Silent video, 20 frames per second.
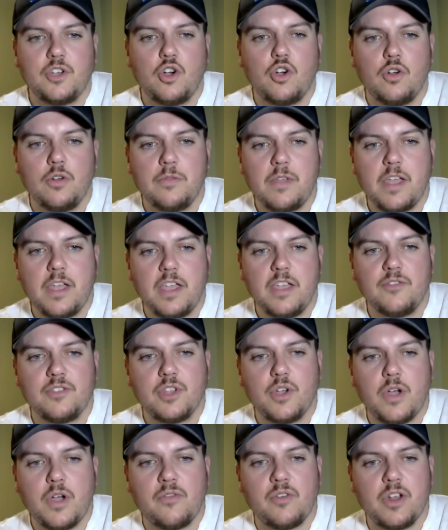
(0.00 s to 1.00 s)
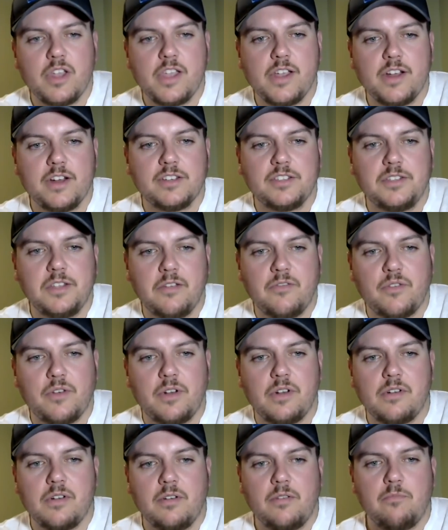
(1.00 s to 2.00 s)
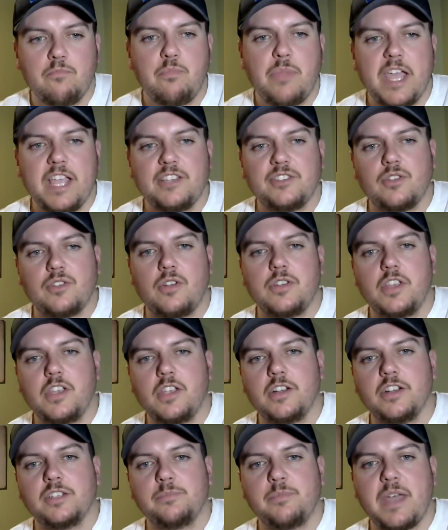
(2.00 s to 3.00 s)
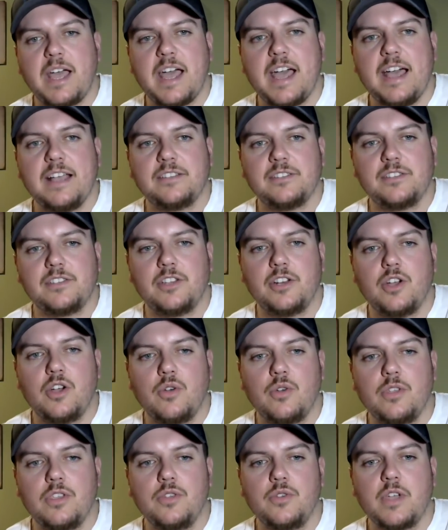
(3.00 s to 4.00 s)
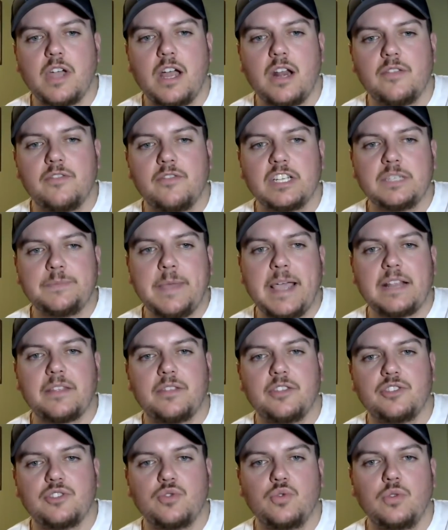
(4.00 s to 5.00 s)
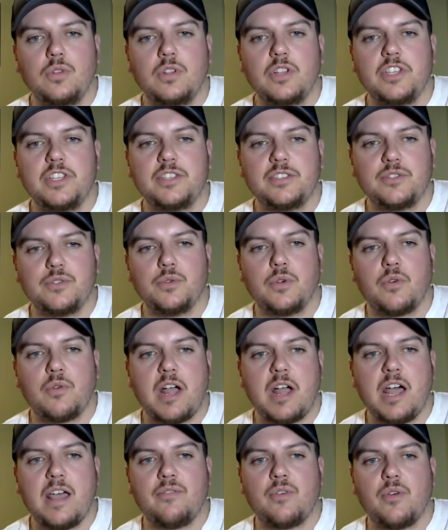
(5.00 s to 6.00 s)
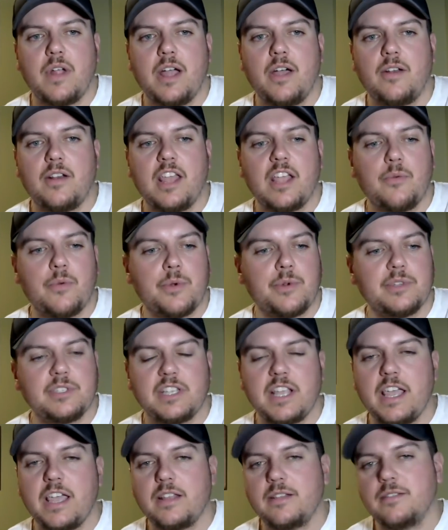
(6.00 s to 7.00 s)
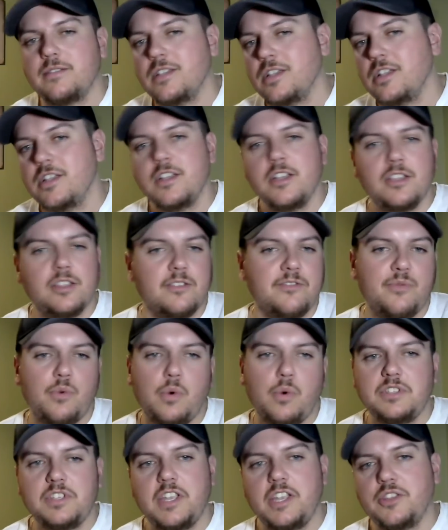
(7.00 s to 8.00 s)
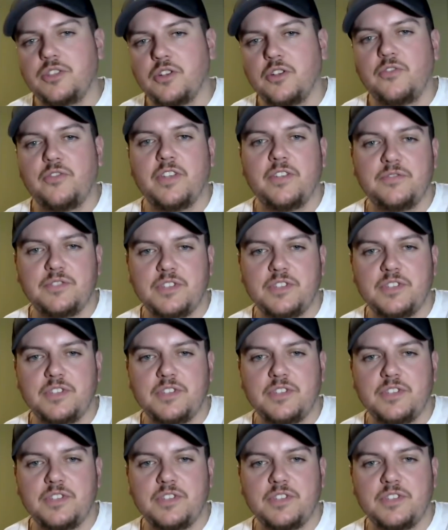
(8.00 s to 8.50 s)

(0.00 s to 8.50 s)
So even though every year is different, based on years past, you know, you kind of expect the schoolies to arrive around, like we were saying, the 14th or